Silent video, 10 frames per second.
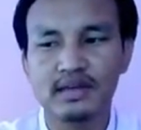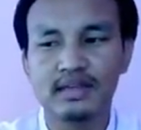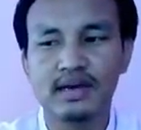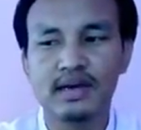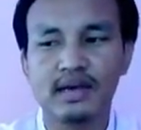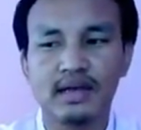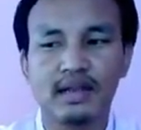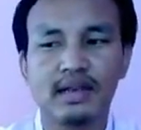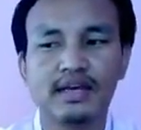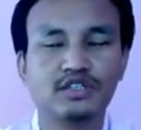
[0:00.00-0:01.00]
the
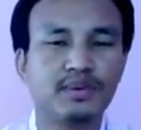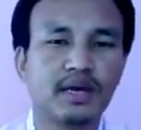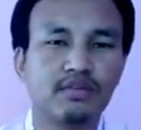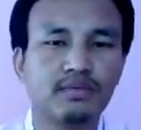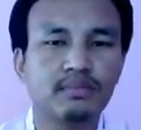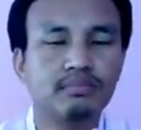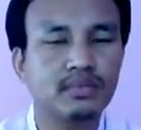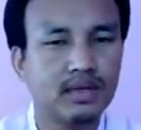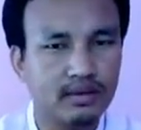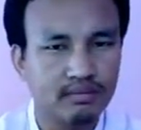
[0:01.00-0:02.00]
lens become
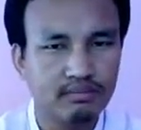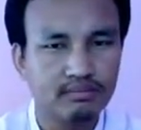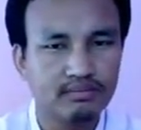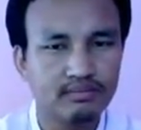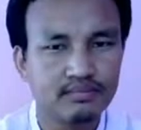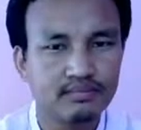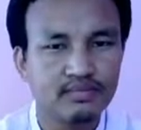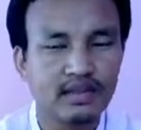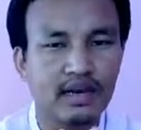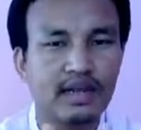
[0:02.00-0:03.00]
thin.
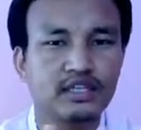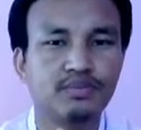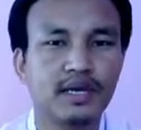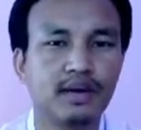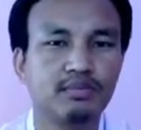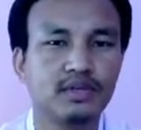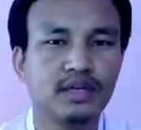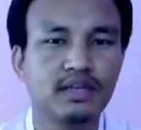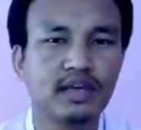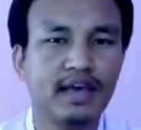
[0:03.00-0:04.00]
The lens become
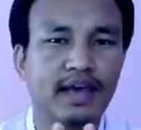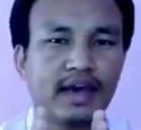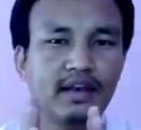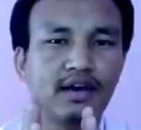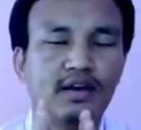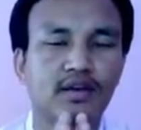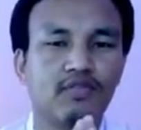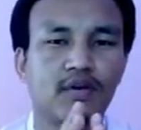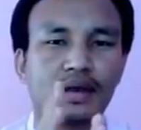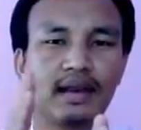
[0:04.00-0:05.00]
thin, and the
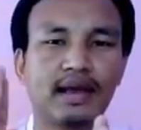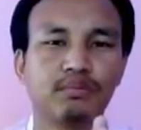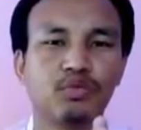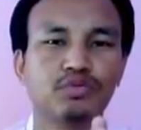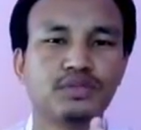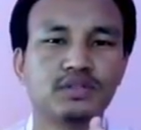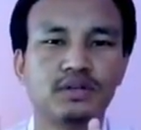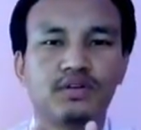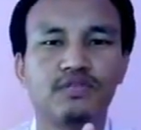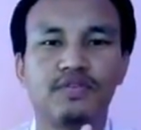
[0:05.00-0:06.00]
focal length moves
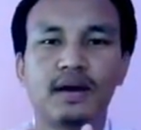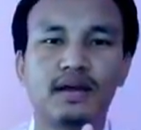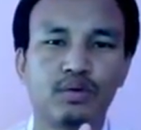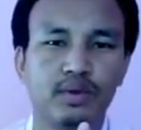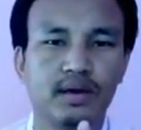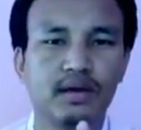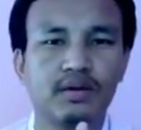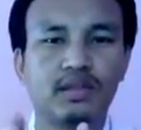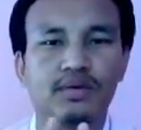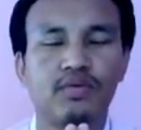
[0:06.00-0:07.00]
further away.
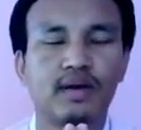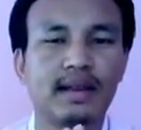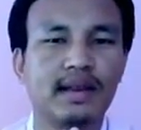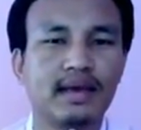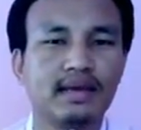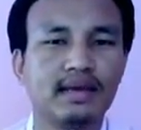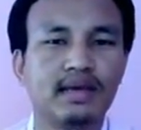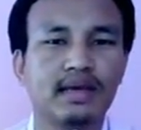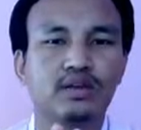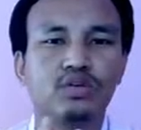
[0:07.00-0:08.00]
The focal length,
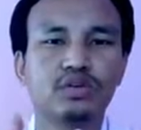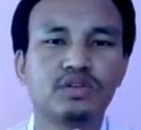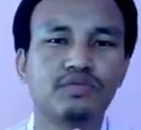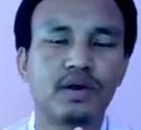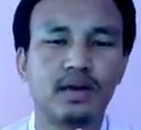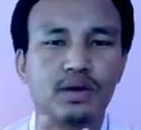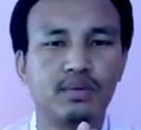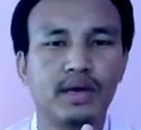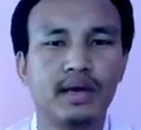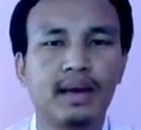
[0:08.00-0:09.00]
it goes further
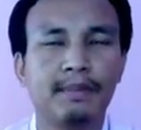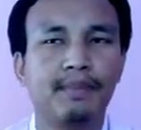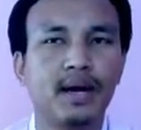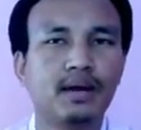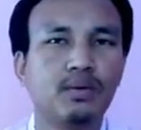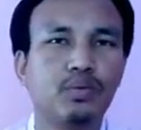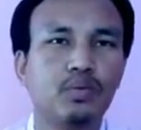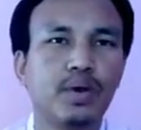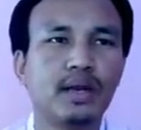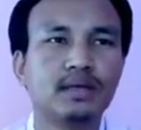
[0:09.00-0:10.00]
away. But
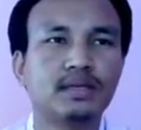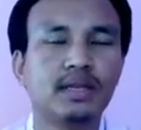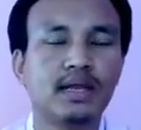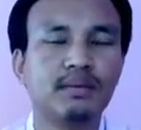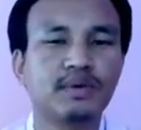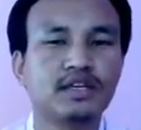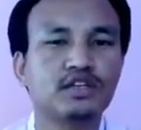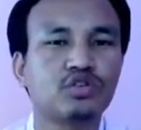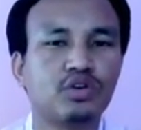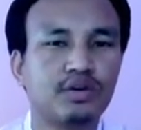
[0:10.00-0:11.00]
when the ciliary
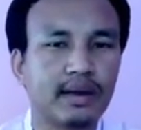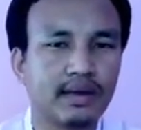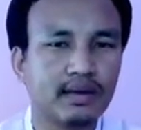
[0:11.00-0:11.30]
muscles contract,